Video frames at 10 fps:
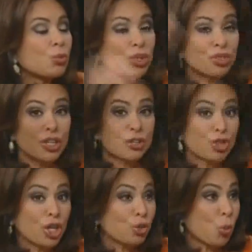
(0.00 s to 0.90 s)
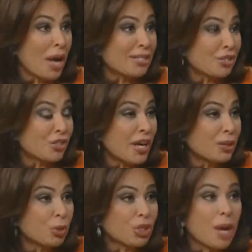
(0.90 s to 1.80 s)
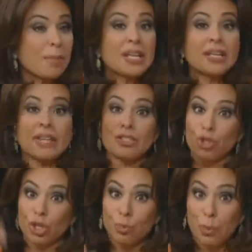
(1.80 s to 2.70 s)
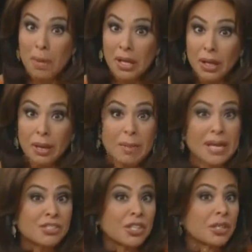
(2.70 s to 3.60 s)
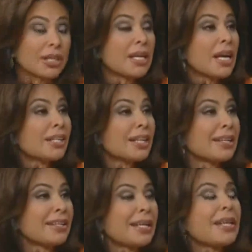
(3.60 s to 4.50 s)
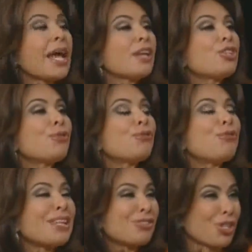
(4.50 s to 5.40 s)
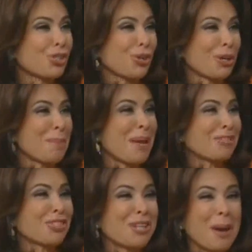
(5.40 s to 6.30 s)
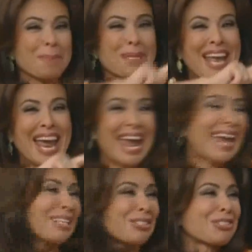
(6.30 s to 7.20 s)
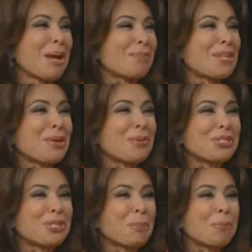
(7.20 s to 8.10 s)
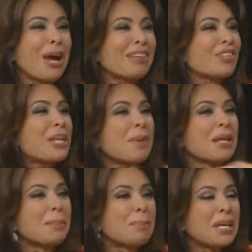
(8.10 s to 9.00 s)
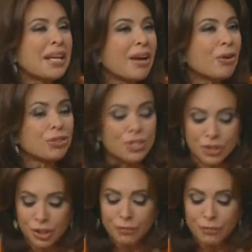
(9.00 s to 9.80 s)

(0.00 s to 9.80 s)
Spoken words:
in, which the Judge White decided would come in, and then Judge Vermilla, amazingly, let it in, do defense attorney messes up and adds something that was suppressed. He made a big error. Didn't the